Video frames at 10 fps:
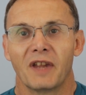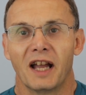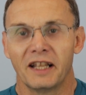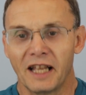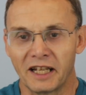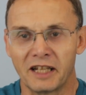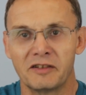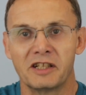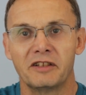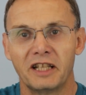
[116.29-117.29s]
and that
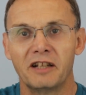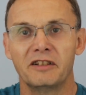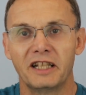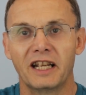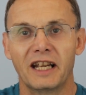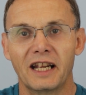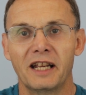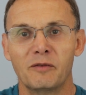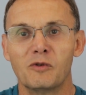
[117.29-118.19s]
gives you the ODAA